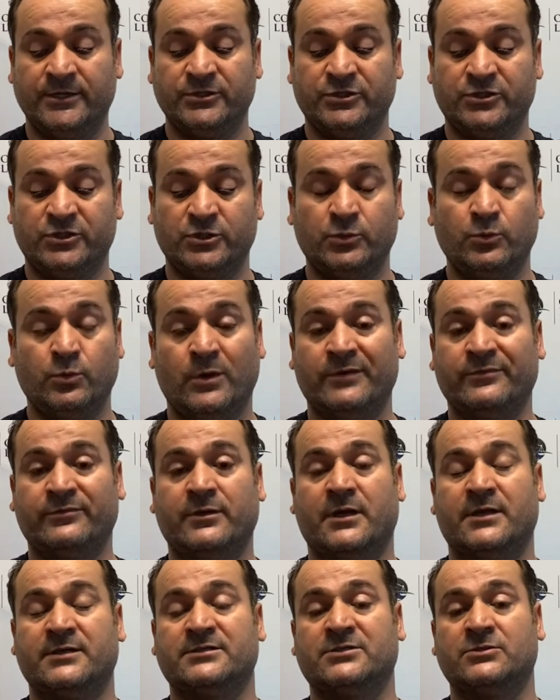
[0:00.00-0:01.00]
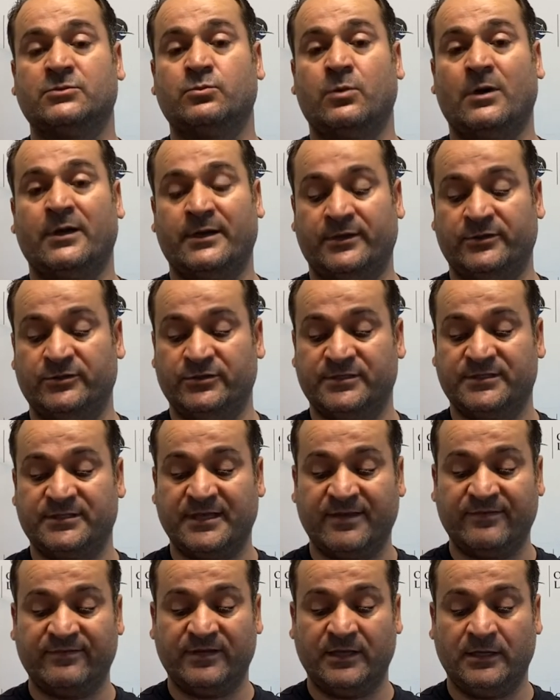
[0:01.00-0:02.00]
to
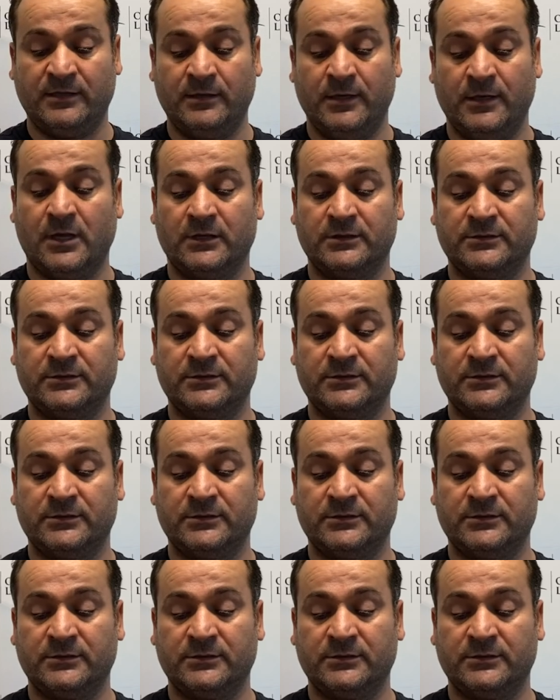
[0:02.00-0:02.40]
$1,170.